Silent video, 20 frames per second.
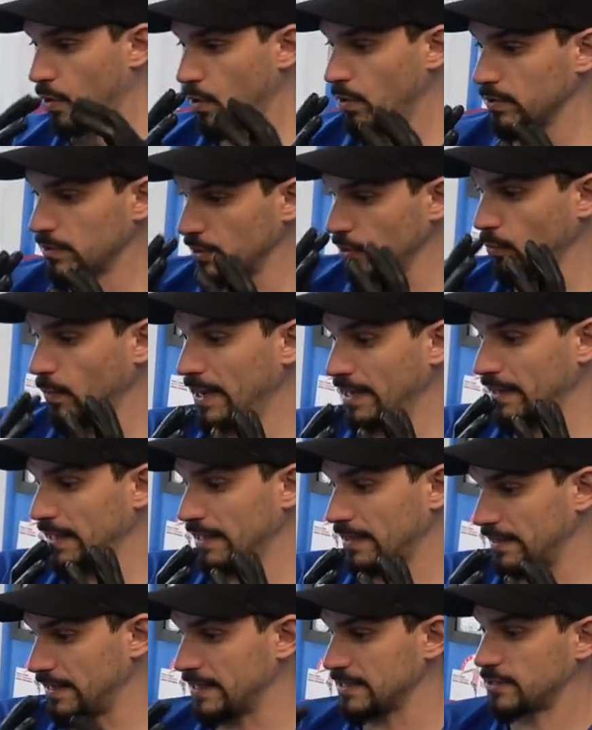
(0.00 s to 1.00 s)
holding the weight
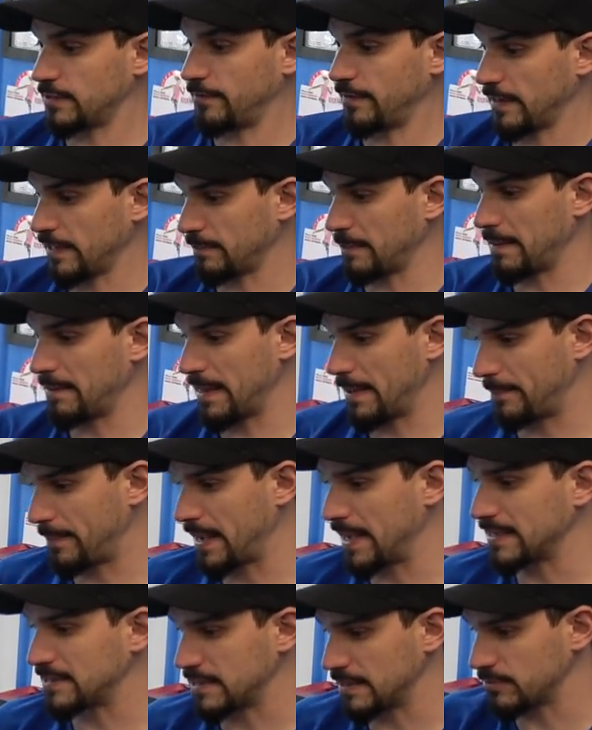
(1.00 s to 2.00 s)
like this, you felt like yeah. maybe that
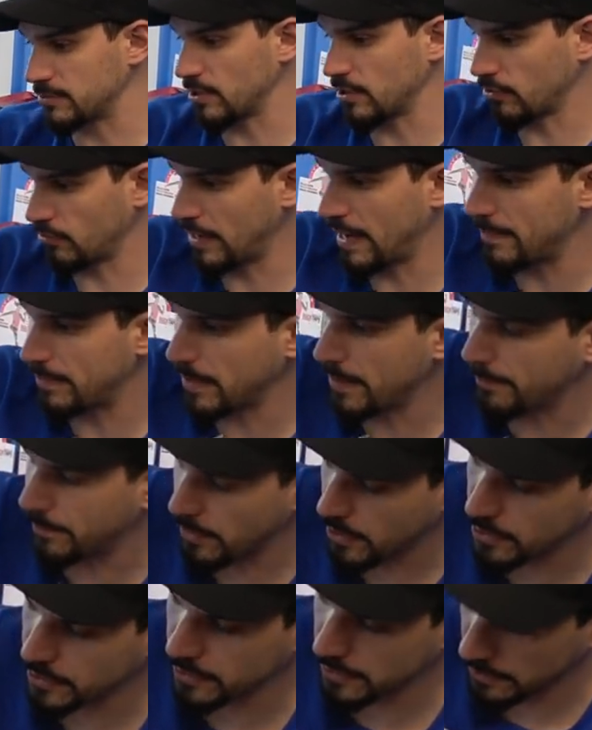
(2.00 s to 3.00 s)
bicep started grabbing up
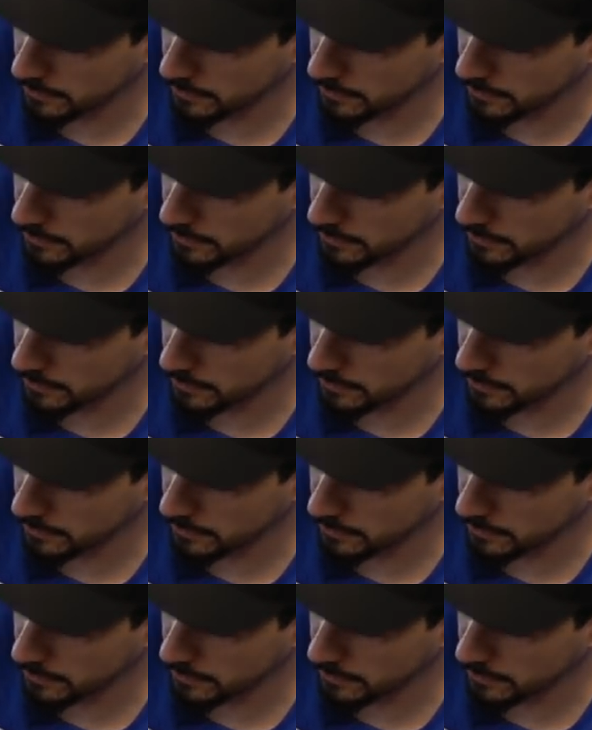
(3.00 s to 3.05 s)
more, on you a